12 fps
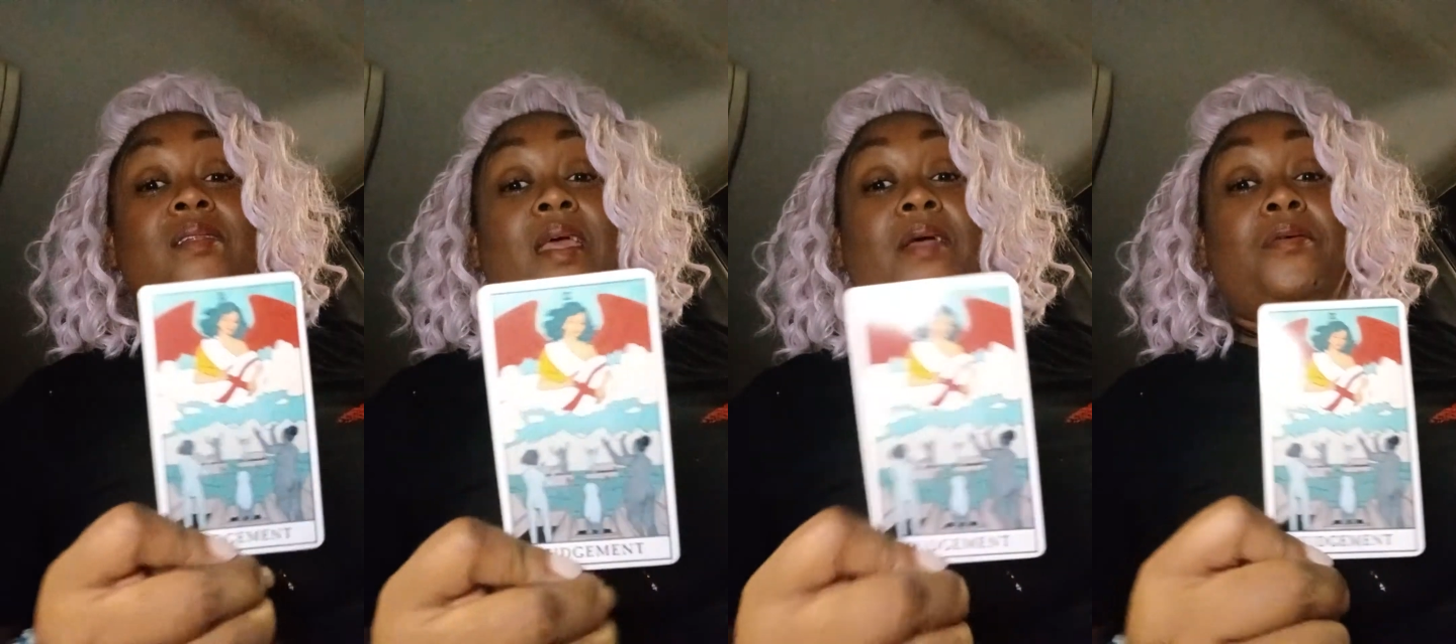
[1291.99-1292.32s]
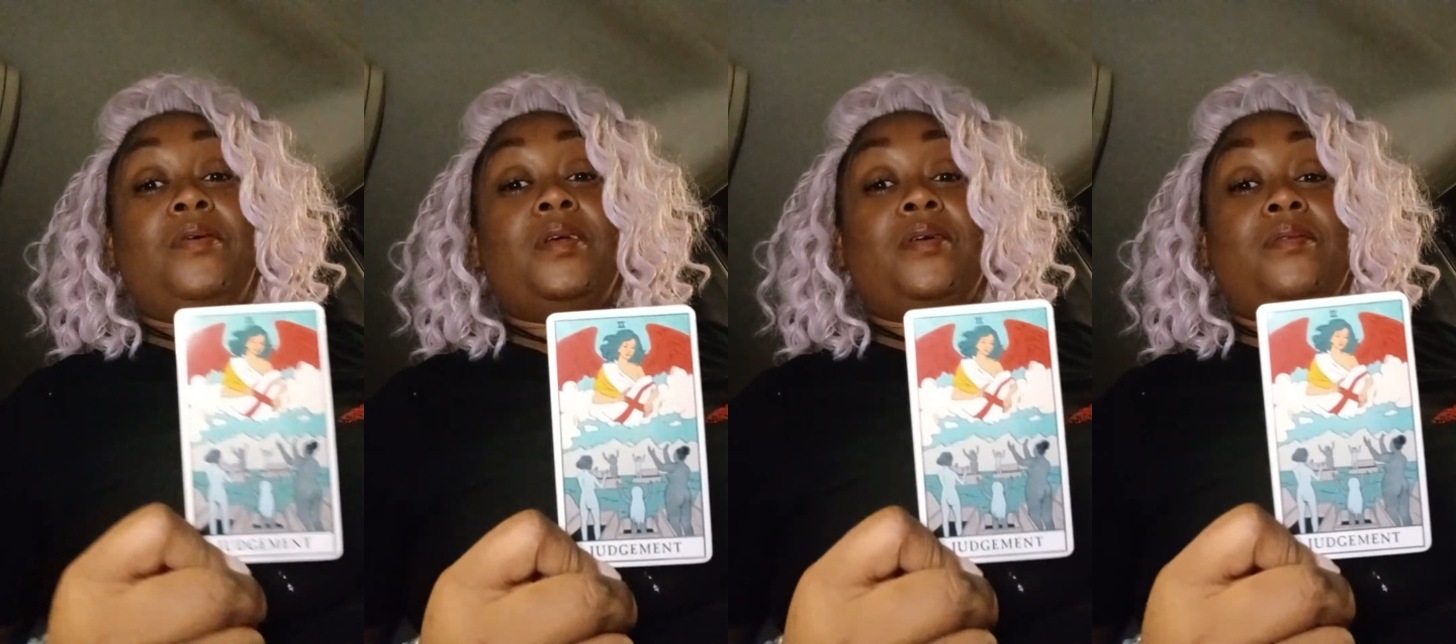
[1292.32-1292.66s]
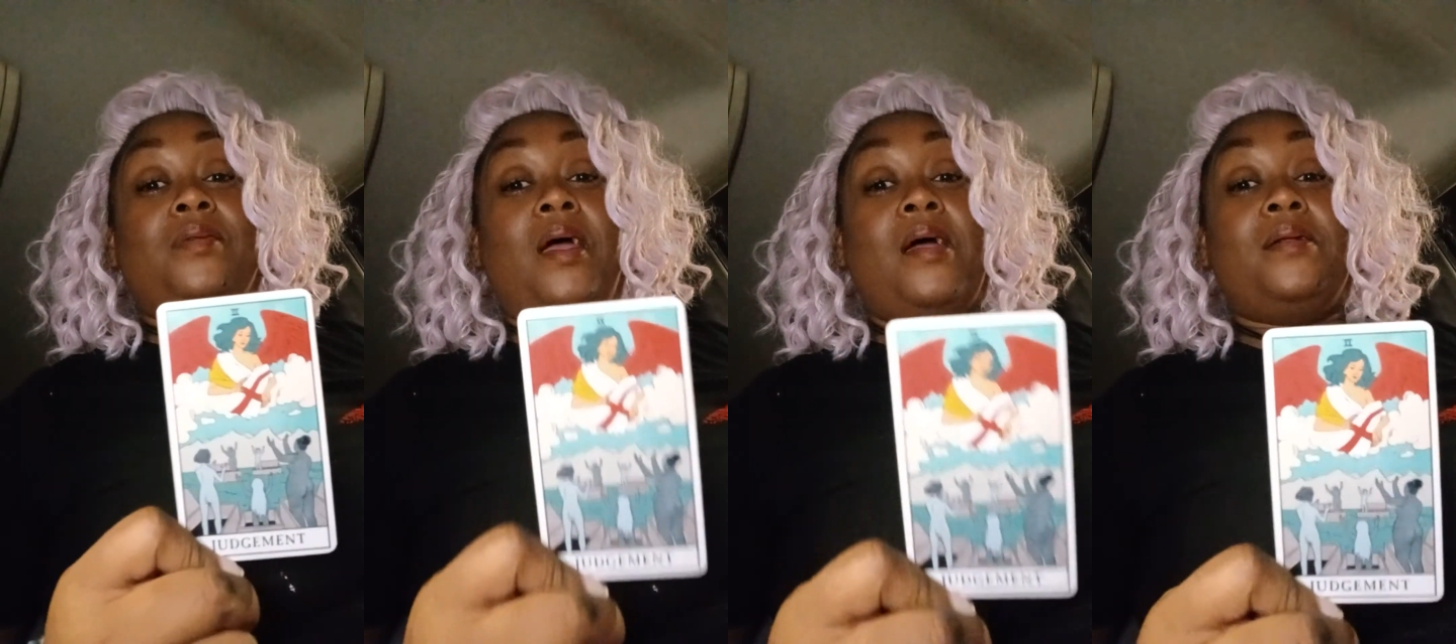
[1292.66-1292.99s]
they gonna kill
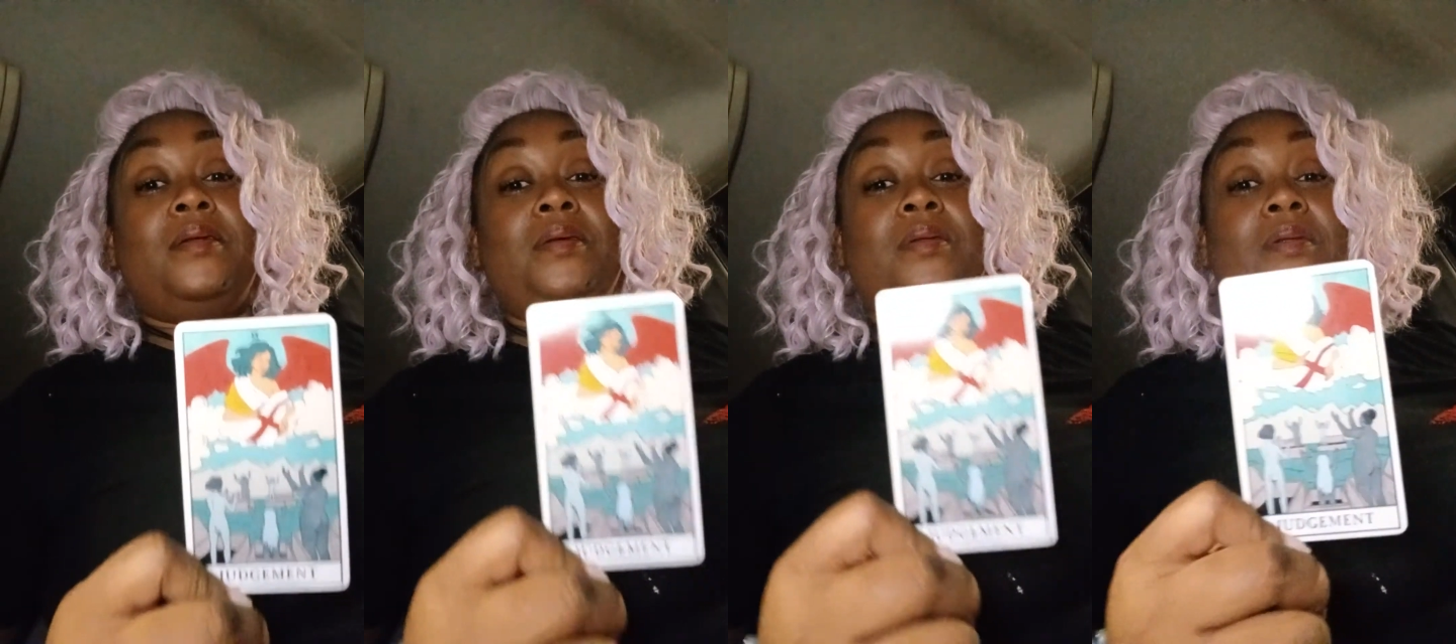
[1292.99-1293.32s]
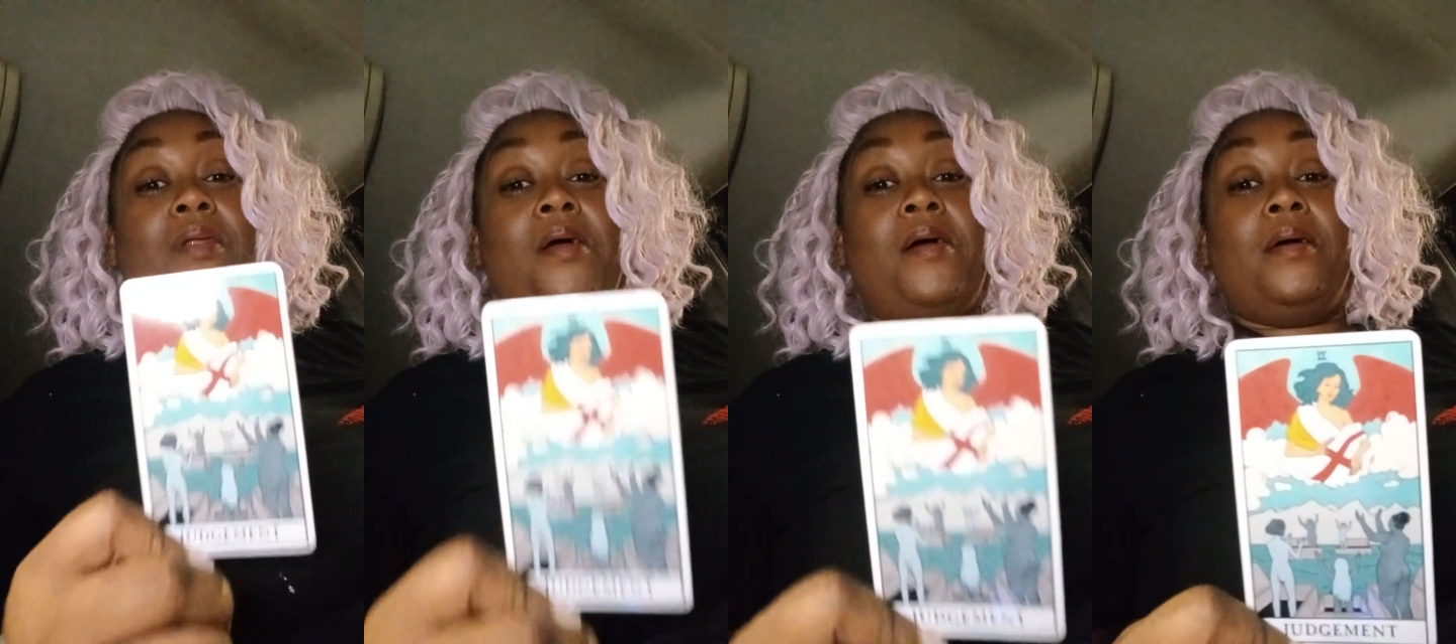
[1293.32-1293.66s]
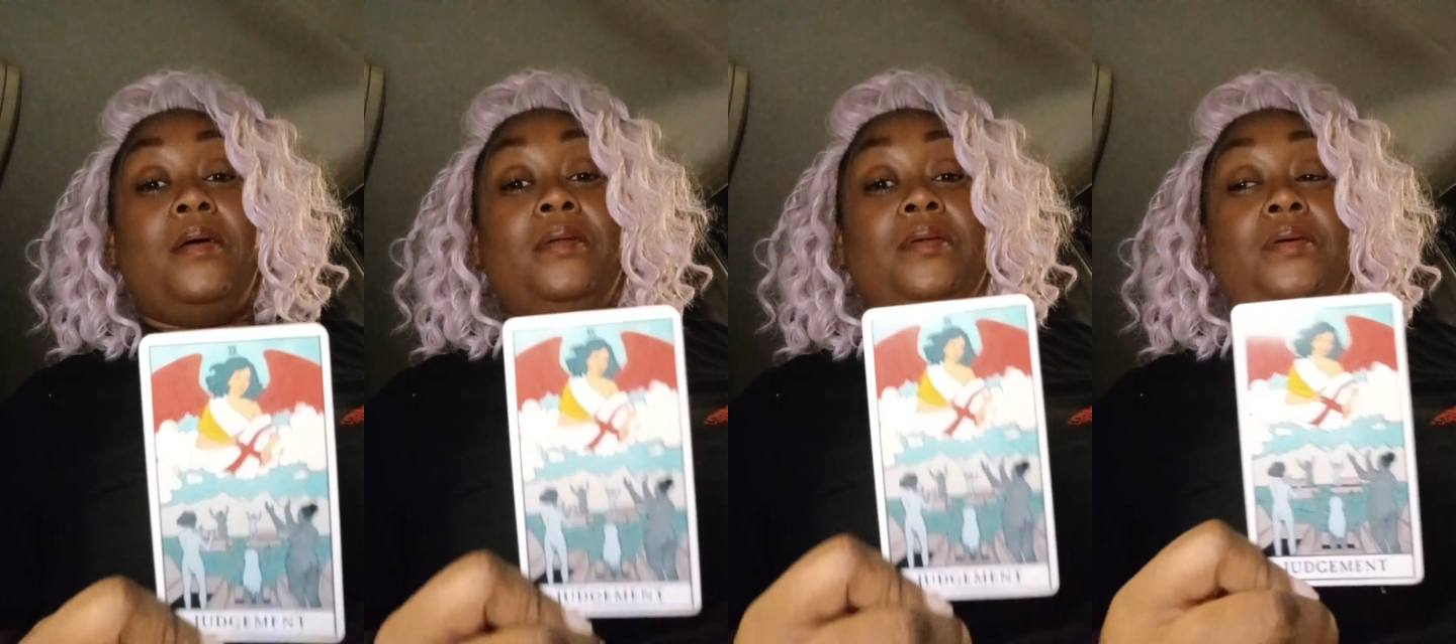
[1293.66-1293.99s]

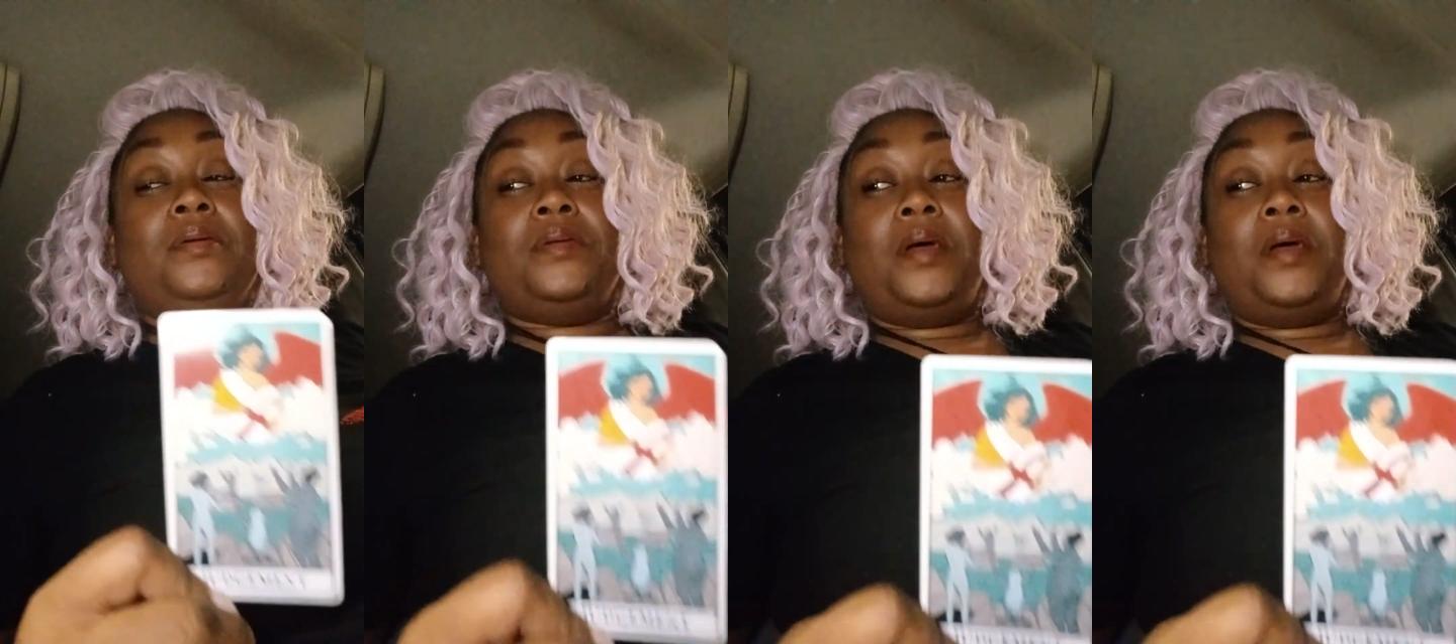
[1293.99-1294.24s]
99 or uh,